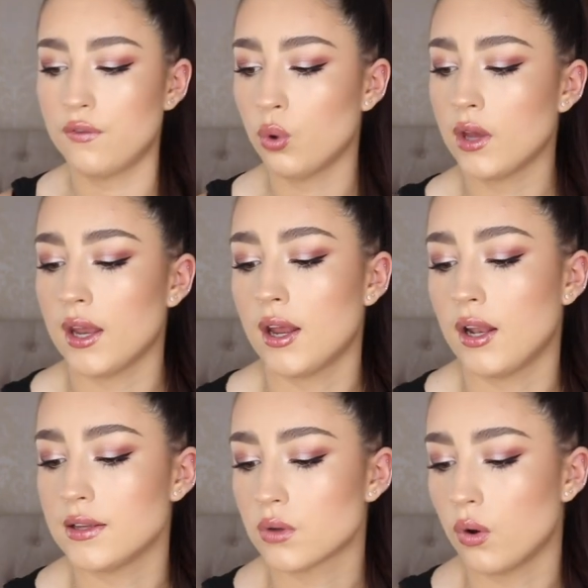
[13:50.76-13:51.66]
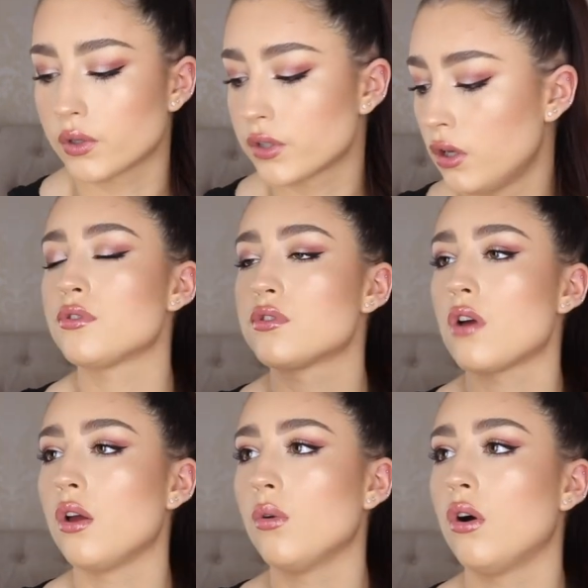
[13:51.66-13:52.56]
Fucking hell, it's hot.
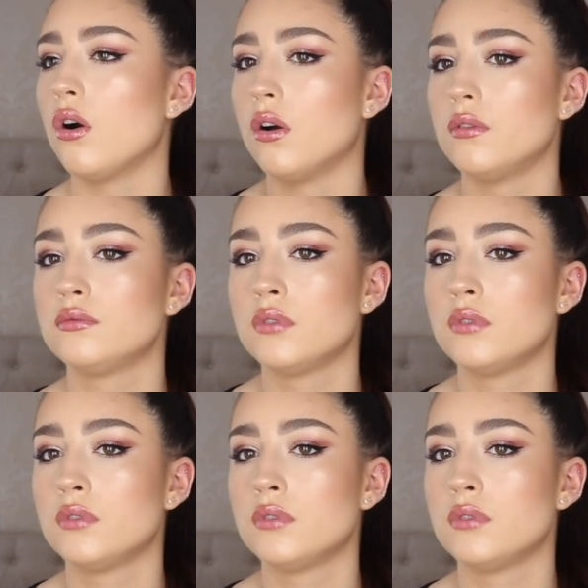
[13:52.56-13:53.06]
So hot.